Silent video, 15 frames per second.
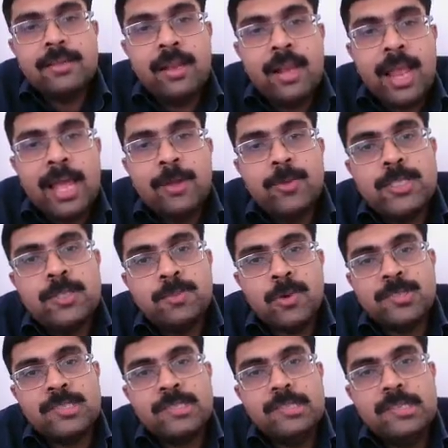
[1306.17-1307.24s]
language
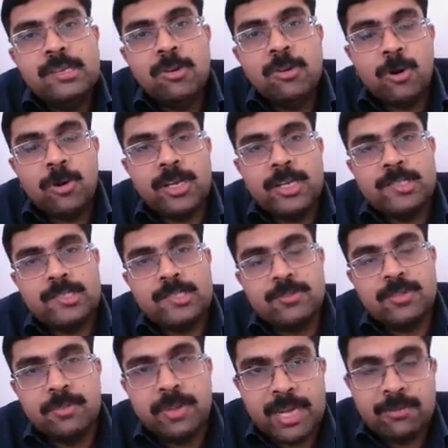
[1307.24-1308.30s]
processing organs of
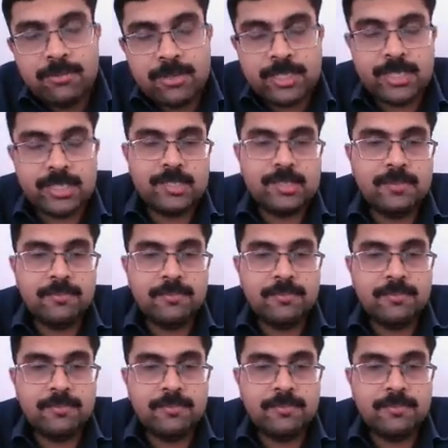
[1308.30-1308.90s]
the brain work,